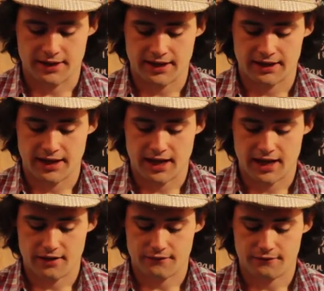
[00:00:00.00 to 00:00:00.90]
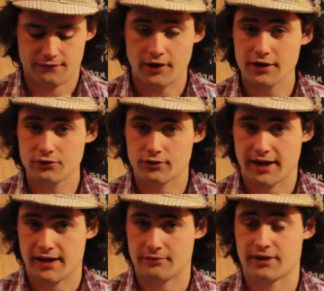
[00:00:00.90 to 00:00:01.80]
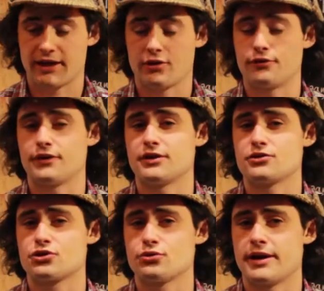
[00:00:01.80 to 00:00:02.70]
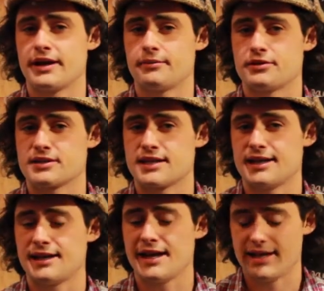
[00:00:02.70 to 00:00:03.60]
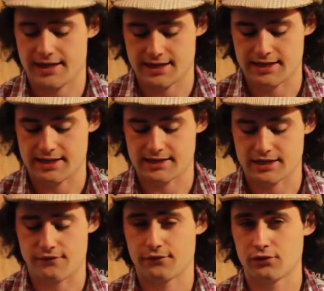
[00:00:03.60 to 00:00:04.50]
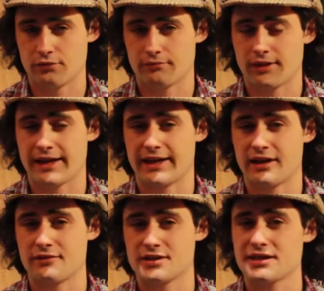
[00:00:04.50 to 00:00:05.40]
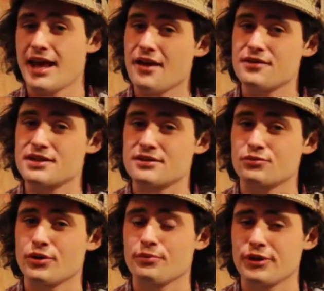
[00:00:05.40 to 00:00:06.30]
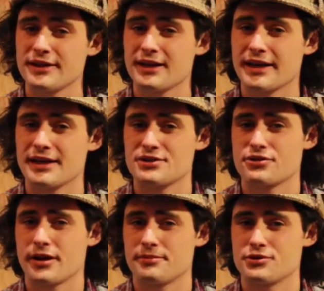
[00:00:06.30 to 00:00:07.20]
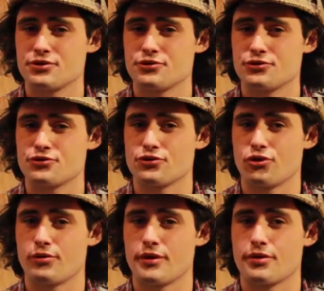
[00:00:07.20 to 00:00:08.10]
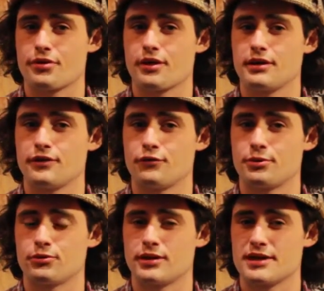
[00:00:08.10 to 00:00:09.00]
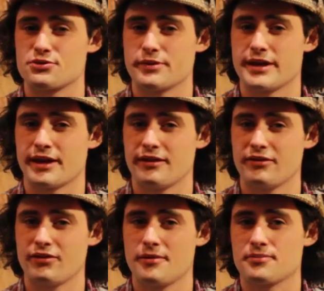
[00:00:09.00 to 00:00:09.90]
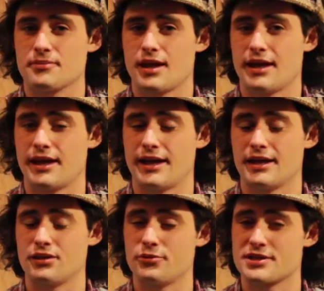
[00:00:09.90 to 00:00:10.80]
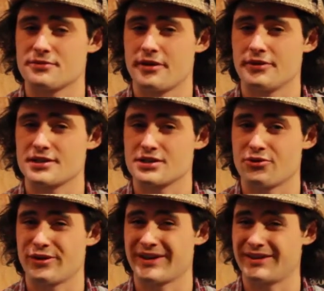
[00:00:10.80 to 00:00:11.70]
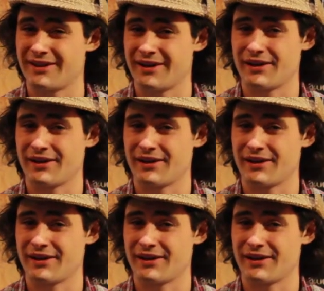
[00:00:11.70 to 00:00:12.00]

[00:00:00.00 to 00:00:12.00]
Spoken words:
And then our final game, kick-off at 2 a.m. on Saturday, is Fulham playing Everton. Everton were pretty lucky to scrape a 2-2 draw with Liverpool last weekend. Luis Suarez scoring